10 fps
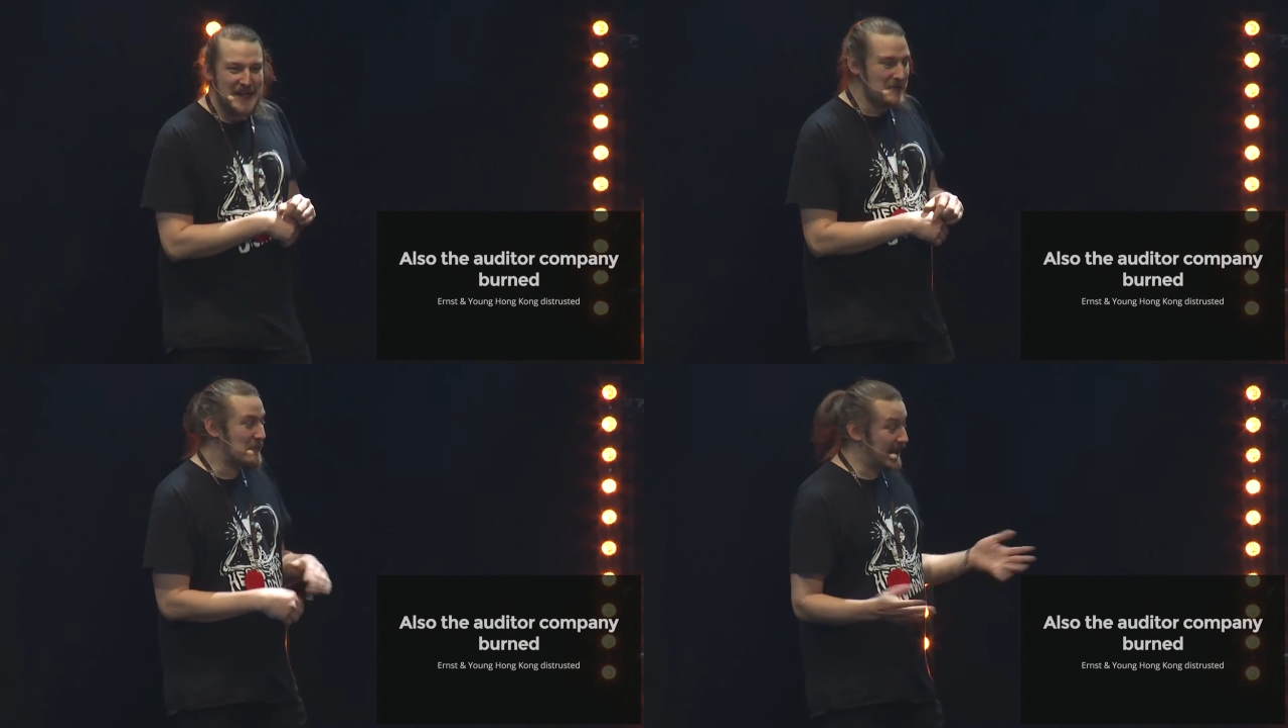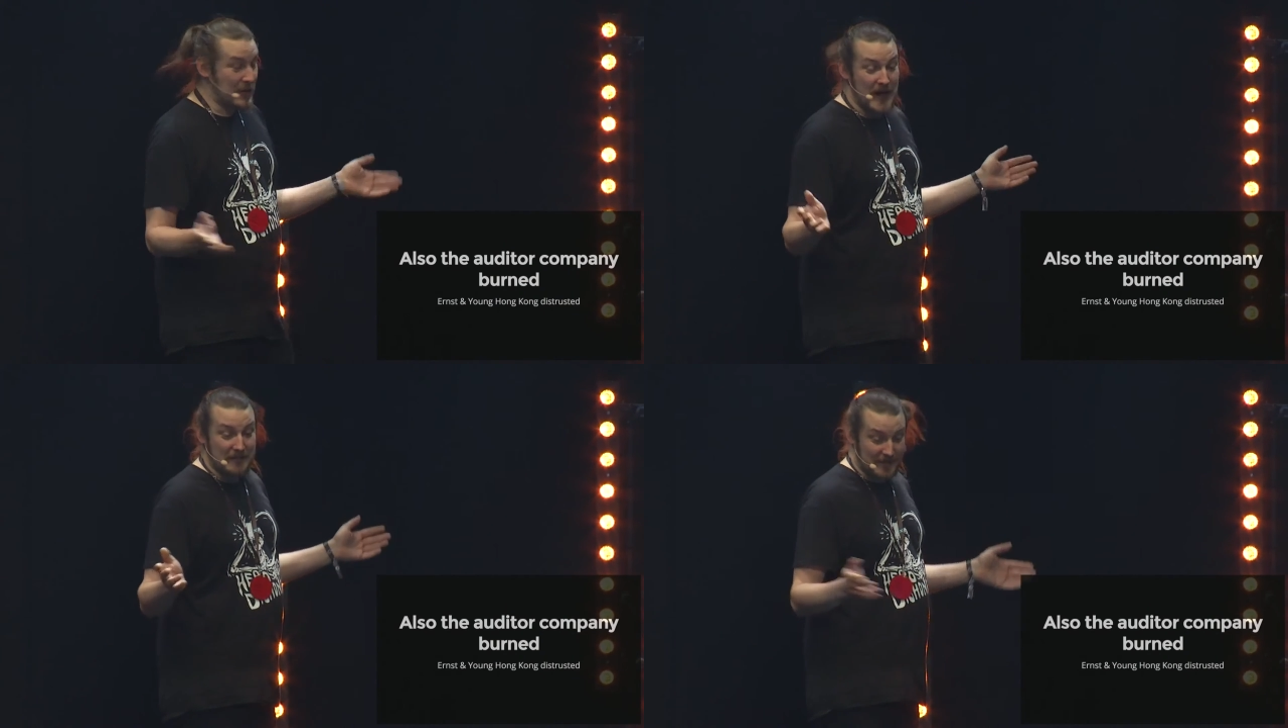But
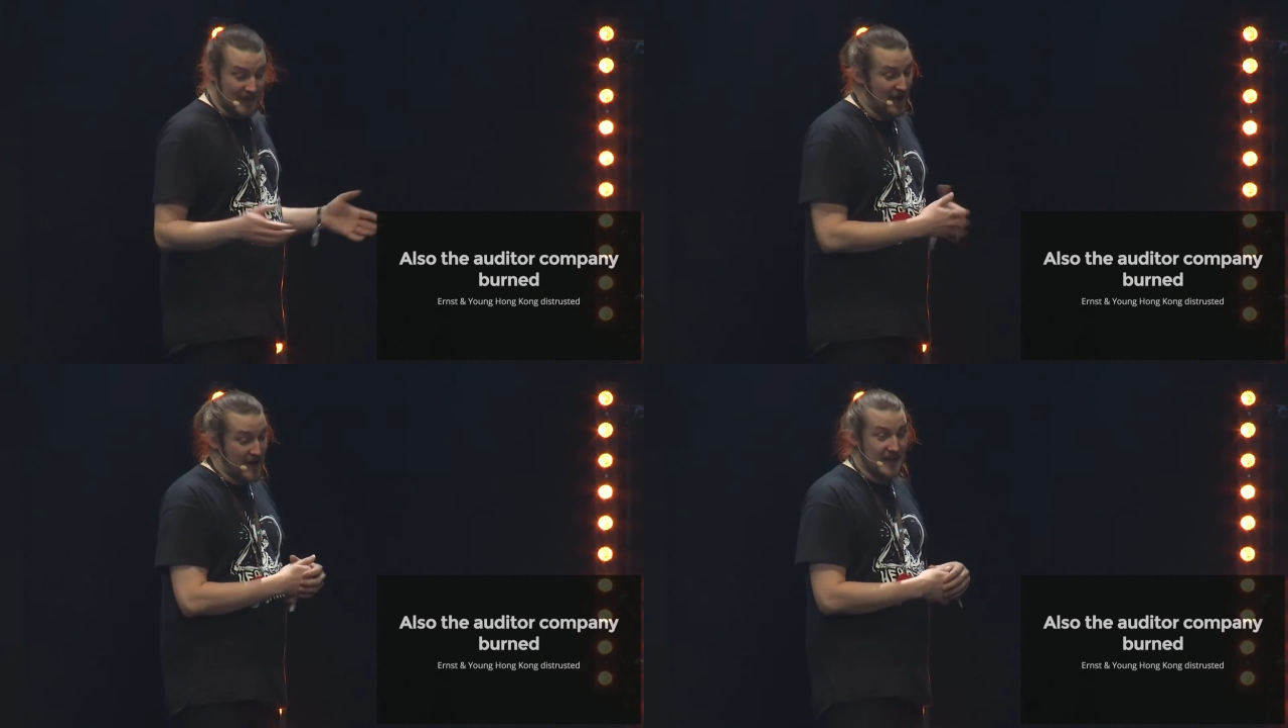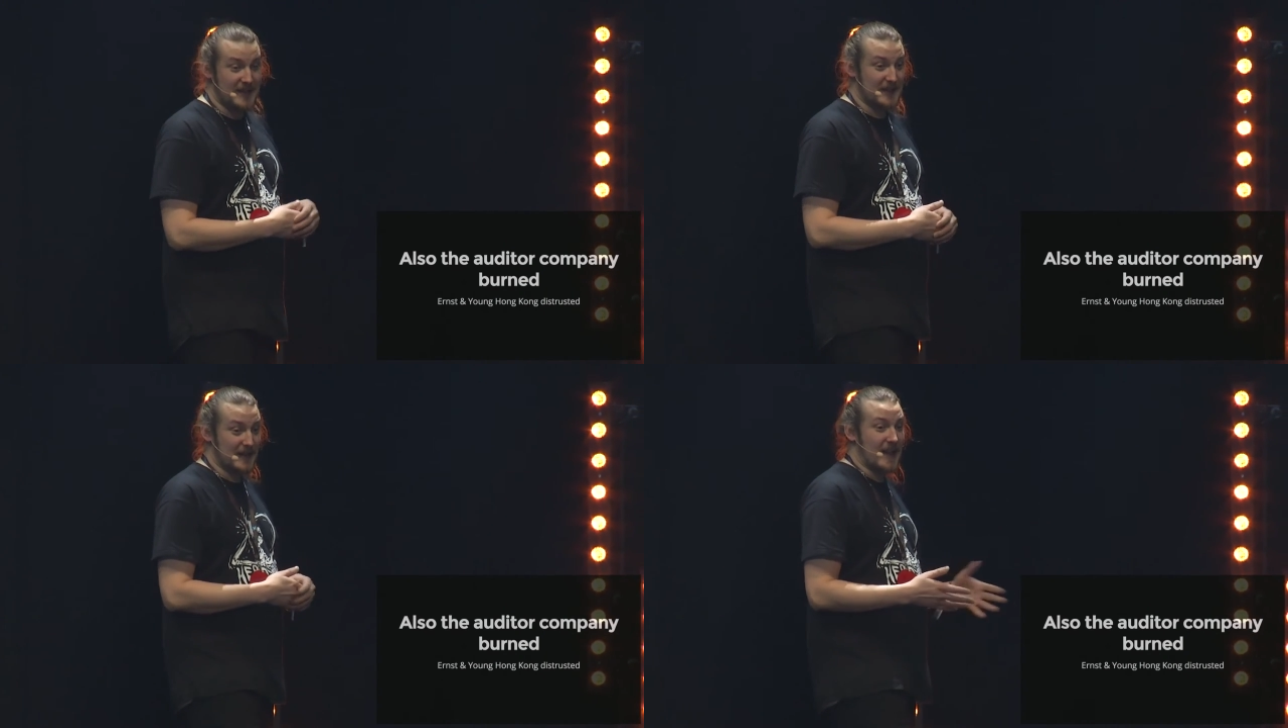anyway, they're not
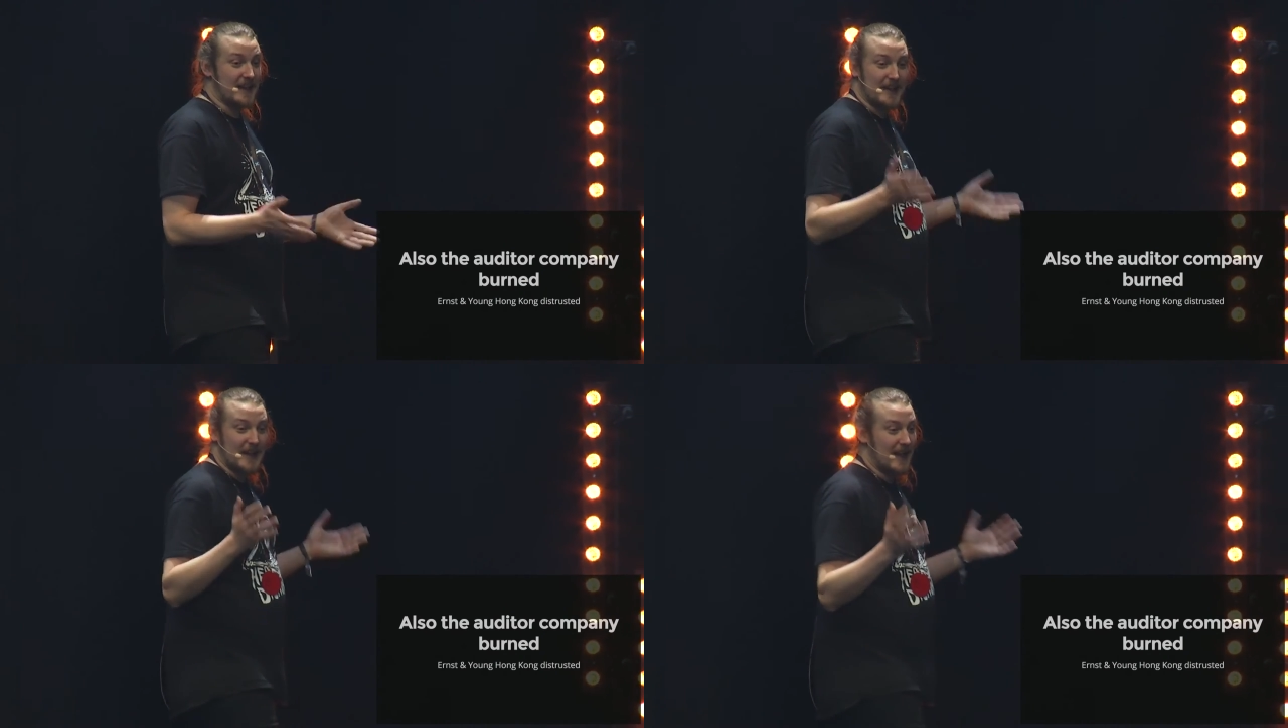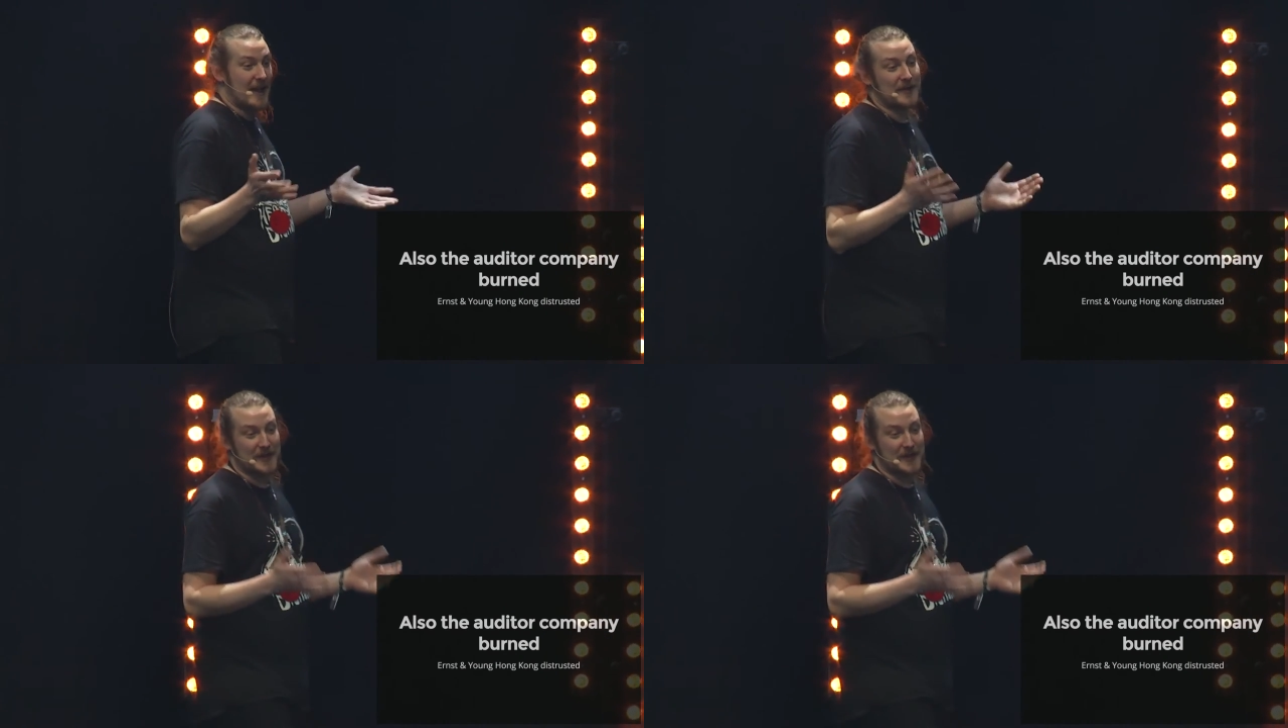like allowed